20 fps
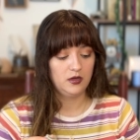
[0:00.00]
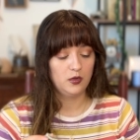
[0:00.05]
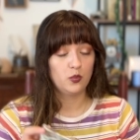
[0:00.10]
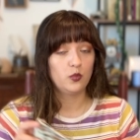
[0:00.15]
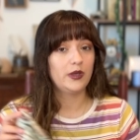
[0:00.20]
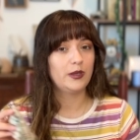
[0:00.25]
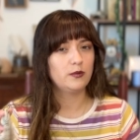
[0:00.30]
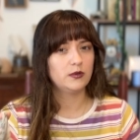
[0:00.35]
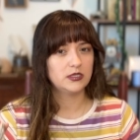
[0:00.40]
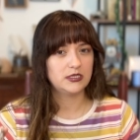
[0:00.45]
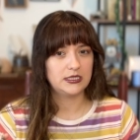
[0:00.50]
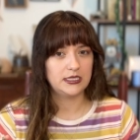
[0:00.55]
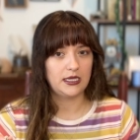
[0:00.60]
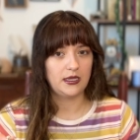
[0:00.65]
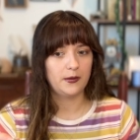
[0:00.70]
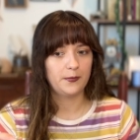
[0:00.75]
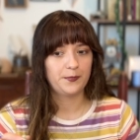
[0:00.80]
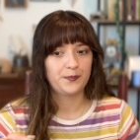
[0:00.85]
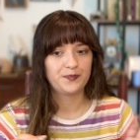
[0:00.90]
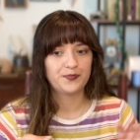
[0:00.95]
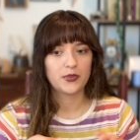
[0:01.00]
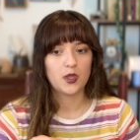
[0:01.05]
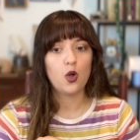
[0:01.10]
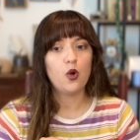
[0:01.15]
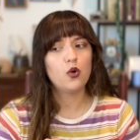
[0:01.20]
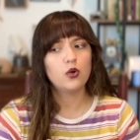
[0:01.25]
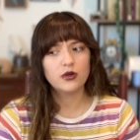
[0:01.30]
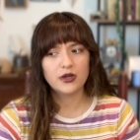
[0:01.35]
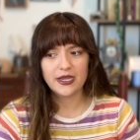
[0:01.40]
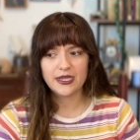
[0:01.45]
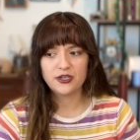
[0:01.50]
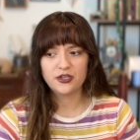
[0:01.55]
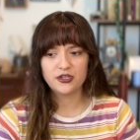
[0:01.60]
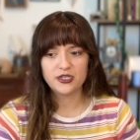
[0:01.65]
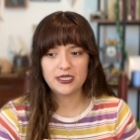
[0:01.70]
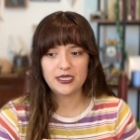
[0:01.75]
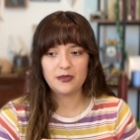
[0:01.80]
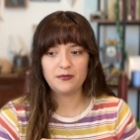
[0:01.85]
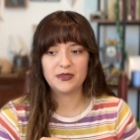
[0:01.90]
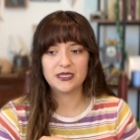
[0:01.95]
We will see. Or I
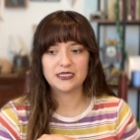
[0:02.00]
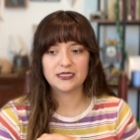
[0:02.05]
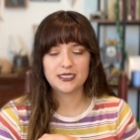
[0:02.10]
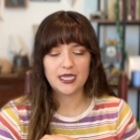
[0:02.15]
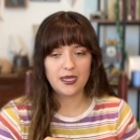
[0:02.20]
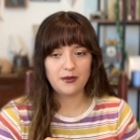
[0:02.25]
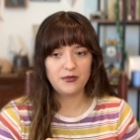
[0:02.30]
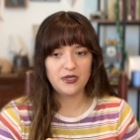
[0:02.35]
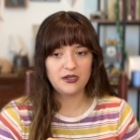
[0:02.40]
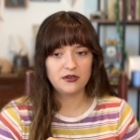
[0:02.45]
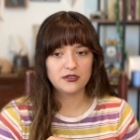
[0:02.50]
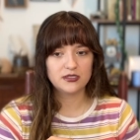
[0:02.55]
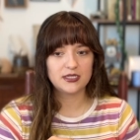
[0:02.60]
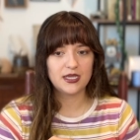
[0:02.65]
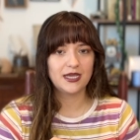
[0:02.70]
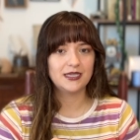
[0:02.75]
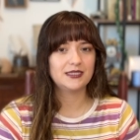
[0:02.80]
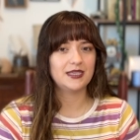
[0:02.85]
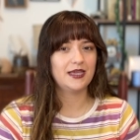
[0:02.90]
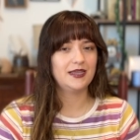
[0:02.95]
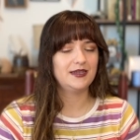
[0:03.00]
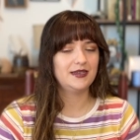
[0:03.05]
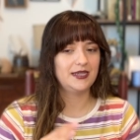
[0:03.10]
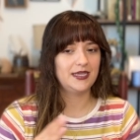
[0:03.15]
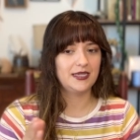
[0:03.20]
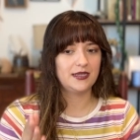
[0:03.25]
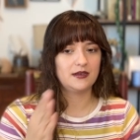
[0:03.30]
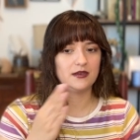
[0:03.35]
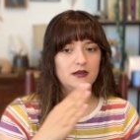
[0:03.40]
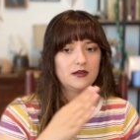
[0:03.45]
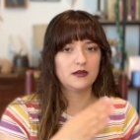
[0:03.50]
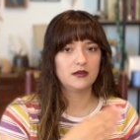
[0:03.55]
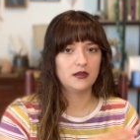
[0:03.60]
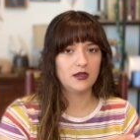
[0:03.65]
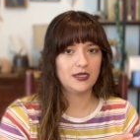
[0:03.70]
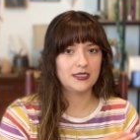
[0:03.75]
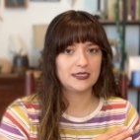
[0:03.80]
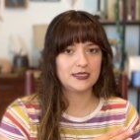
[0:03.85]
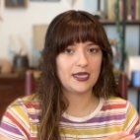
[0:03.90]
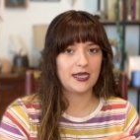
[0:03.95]
could keep the same needle size and knit
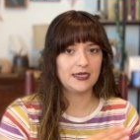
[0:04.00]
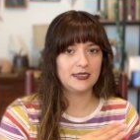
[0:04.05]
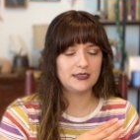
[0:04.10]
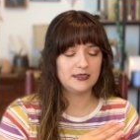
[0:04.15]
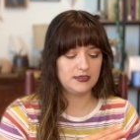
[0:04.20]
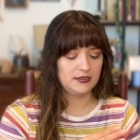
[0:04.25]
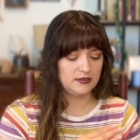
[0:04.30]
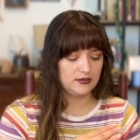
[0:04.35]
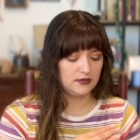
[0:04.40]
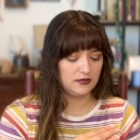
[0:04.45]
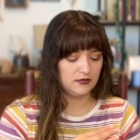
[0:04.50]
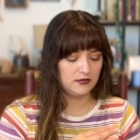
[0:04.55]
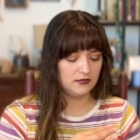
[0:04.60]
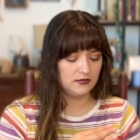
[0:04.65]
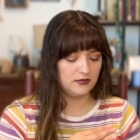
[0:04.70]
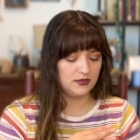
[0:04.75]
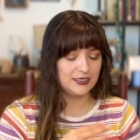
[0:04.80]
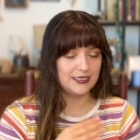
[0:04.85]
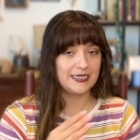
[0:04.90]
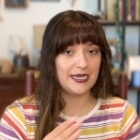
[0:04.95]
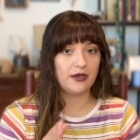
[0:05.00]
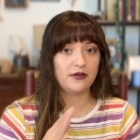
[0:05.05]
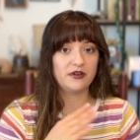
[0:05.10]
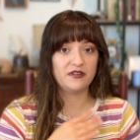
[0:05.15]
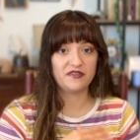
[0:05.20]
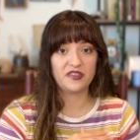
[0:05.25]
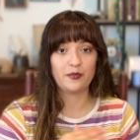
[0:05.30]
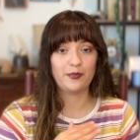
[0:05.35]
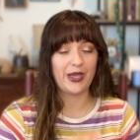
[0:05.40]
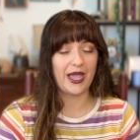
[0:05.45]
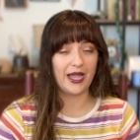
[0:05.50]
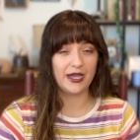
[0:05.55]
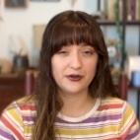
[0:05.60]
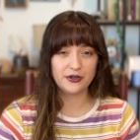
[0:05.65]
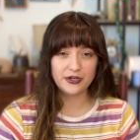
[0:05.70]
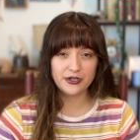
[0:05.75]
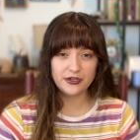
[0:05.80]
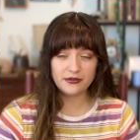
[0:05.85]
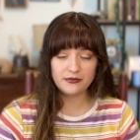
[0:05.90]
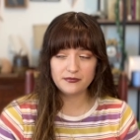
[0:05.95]
a size down of the
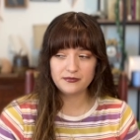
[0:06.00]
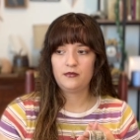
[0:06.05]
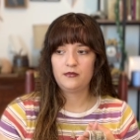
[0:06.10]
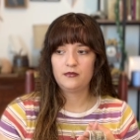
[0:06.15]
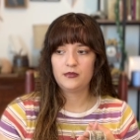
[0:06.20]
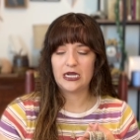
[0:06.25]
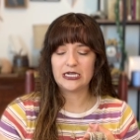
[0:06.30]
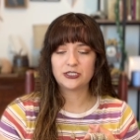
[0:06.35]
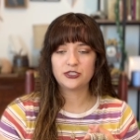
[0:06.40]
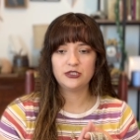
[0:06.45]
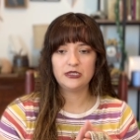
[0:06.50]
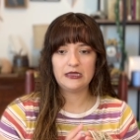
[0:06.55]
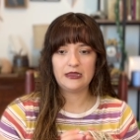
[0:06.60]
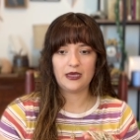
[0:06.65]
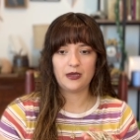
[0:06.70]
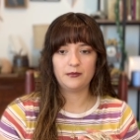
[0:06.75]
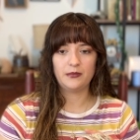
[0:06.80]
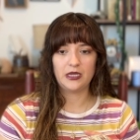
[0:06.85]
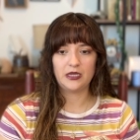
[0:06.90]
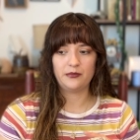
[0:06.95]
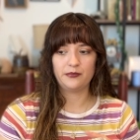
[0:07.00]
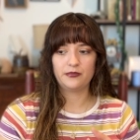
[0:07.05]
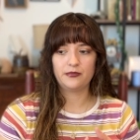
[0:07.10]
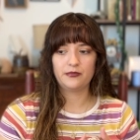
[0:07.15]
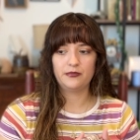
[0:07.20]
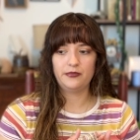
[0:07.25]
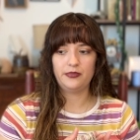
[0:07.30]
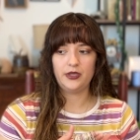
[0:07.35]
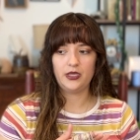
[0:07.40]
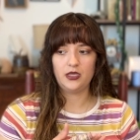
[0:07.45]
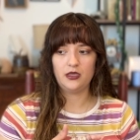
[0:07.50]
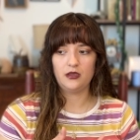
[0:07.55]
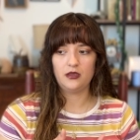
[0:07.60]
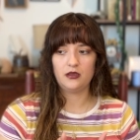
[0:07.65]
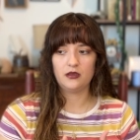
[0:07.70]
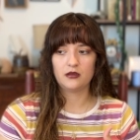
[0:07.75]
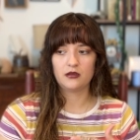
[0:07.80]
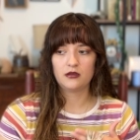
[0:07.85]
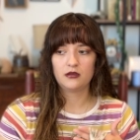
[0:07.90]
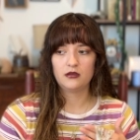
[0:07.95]
pattern. Actually, that might
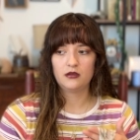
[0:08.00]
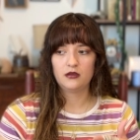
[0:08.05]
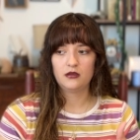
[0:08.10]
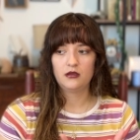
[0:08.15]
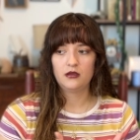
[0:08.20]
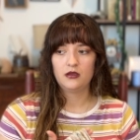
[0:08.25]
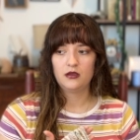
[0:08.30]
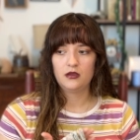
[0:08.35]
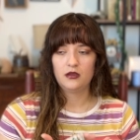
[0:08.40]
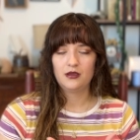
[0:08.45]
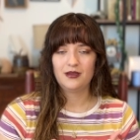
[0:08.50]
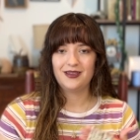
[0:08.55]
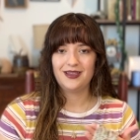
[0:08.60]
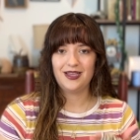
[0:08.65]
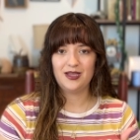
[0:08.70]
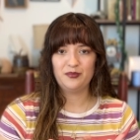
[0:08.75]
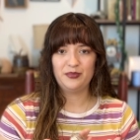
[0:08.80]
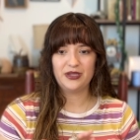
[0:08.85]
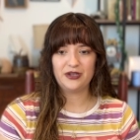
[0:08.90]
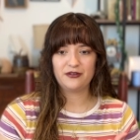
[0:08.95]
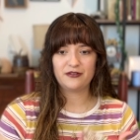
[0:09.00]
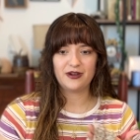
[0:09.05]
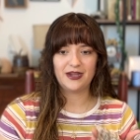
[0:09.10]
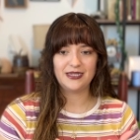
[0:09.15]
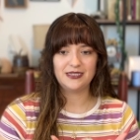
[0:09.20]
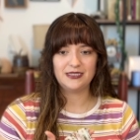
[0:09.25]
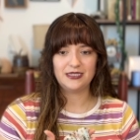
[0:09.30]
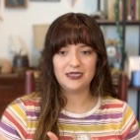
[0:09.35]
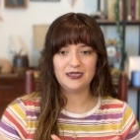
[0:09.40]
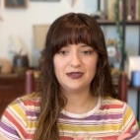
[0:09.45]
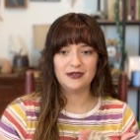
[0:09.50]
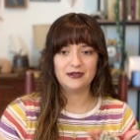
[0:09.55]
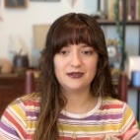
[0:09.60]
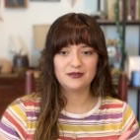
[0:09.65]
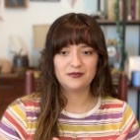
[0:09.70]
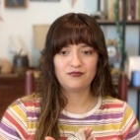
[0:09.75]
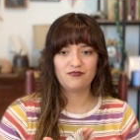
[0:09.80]
be a better idea.